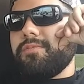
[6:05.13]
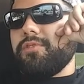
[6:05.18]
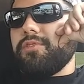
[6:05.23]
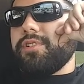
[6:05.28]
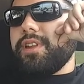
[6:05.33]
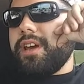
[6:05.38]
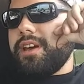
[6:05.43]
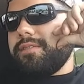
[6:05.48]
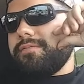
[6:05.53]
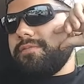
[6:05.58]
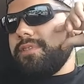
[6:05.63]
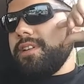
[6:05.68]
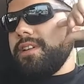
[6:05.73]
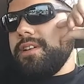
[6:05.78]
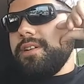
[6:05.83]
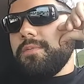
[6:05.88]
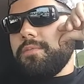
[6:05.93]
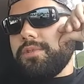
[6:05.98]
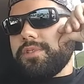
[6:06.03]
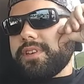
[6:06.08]
Well, not
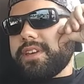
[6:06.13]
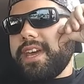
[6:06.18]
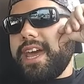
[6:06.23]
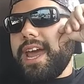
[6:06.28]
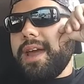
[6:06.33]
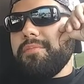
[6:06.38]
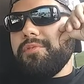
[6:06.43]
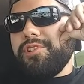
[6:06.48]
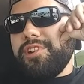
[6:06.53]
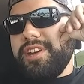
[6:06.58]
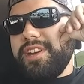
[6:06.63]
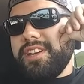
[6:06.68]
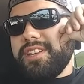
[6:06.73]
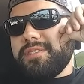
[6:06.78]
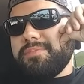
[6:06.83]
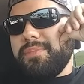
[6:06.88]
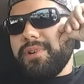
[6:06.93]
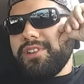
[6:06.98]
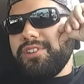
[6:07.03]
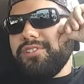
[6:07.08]
where the camera
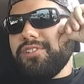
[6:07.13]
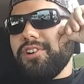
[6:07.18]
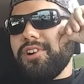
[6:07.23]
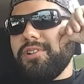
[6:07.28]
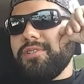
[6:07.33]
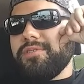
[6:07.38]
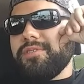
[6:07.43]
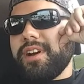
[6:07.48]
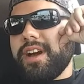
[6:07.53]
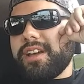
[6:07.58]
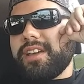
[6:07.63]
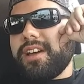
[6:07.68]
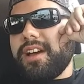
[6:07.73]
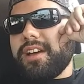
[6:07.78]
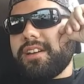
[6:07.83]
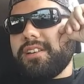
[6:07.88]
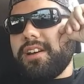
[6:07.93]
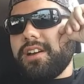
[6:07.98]
is, but, you know, I, I,